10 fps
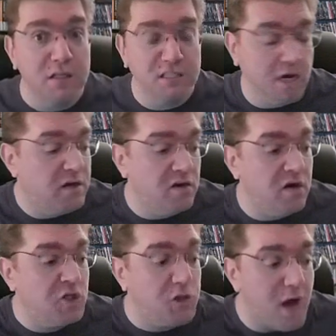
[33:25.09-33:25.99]
Saturday
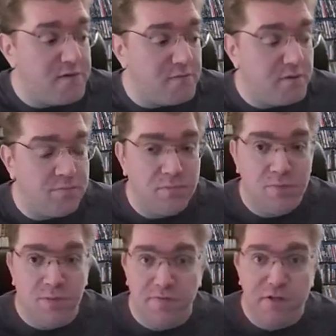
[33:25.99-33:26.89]
Night Drive-In with
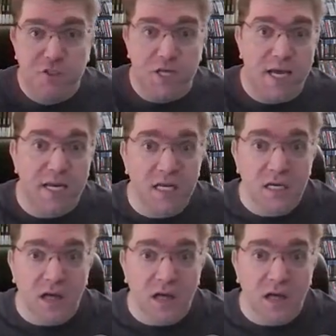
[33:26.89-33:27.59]
my friend Jed,